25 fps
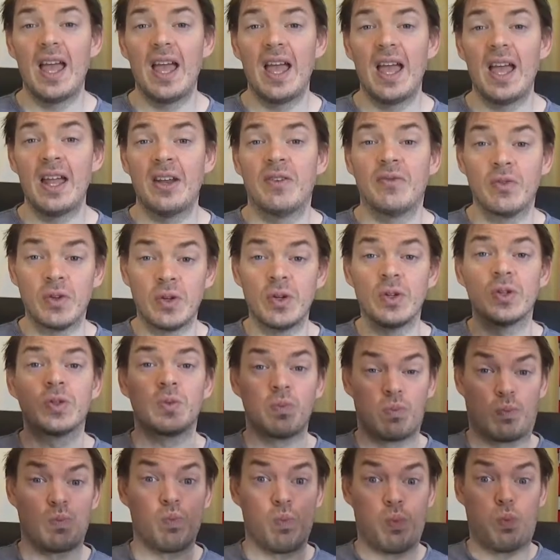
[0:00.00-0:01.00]
And of course,
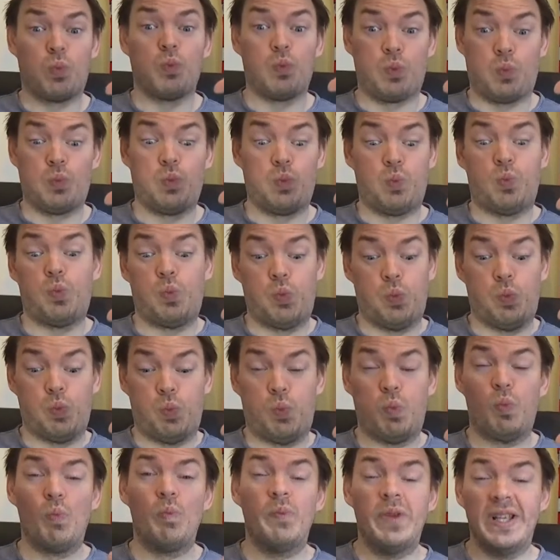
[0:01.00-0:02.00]

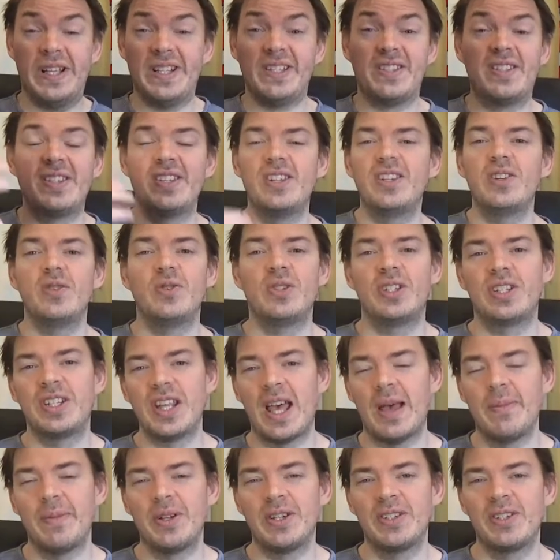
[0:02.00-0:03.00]
means huge
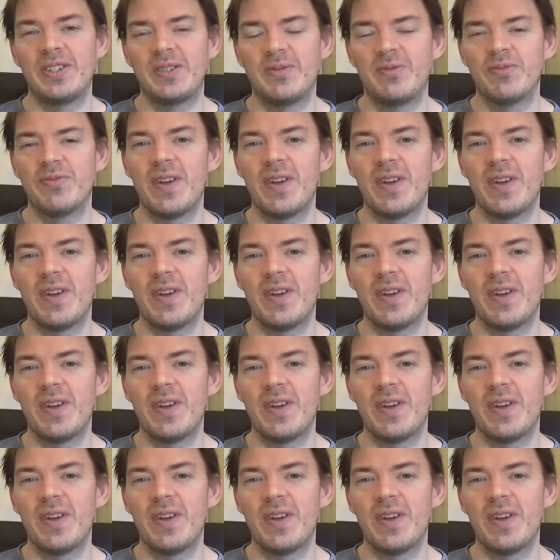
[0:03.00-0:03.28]
damage